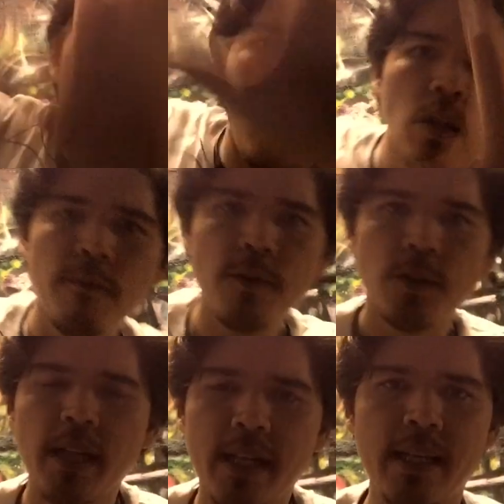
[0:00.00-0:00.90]
all of your
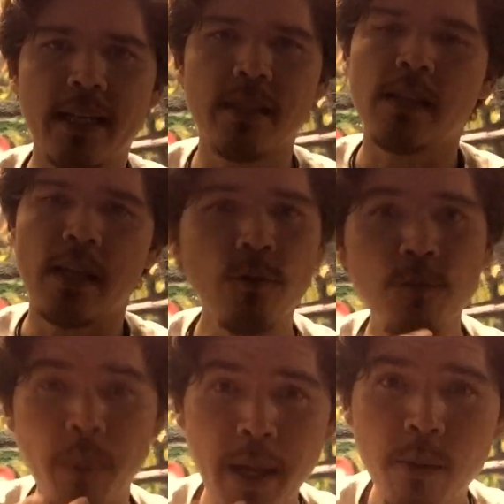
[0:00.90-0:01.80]
techniques that
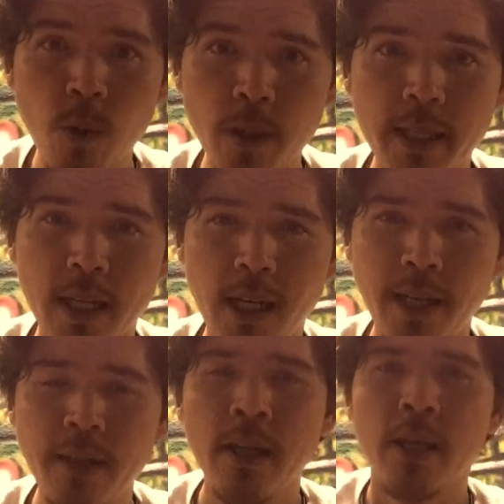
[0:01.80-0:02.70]
you've been working
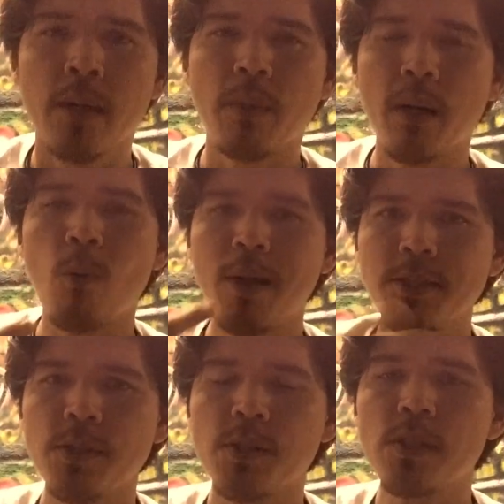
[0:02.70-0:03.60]
on, but I
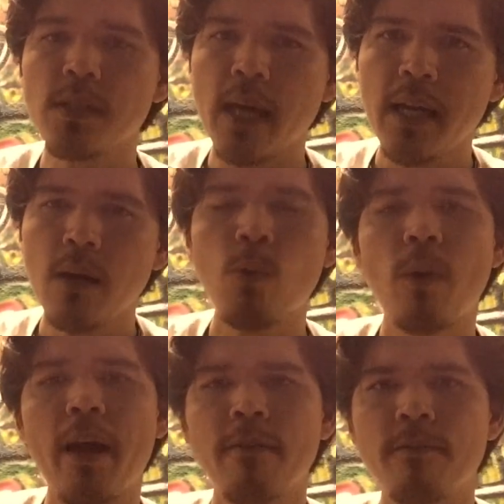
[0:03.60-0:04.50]
want you to stay
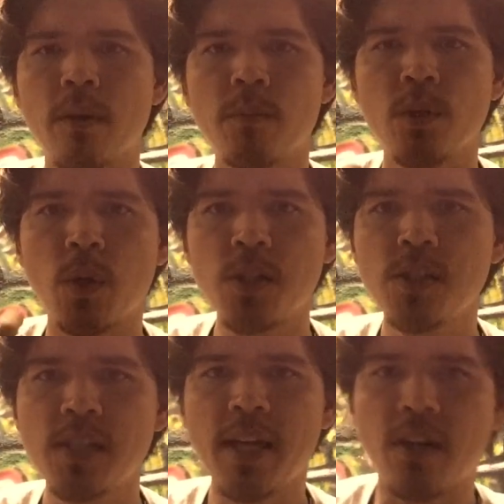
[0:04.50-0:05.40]
away from your
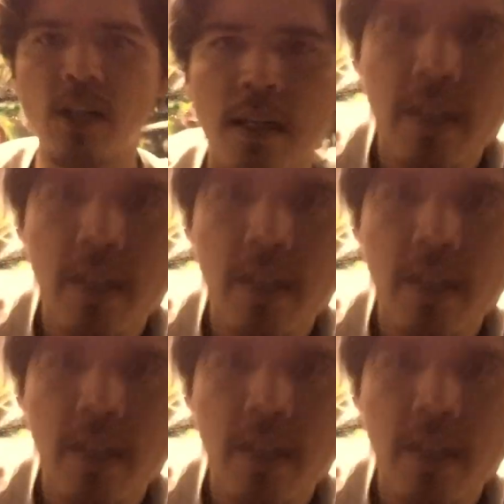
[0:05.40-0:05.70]
center.